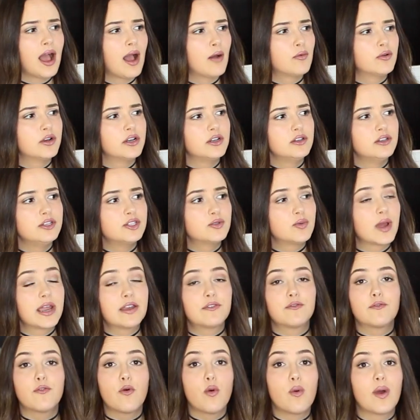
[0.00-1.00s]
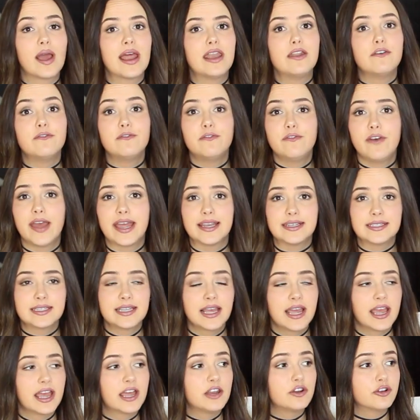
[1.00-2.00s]
I want to lose weight for an
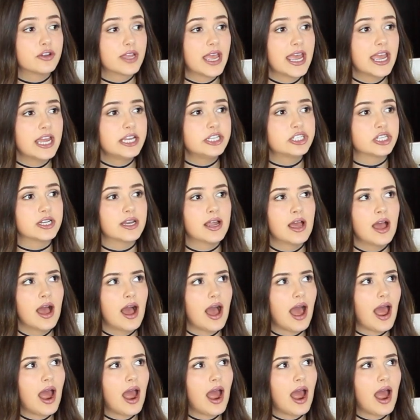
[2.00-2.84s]
event, an occasion.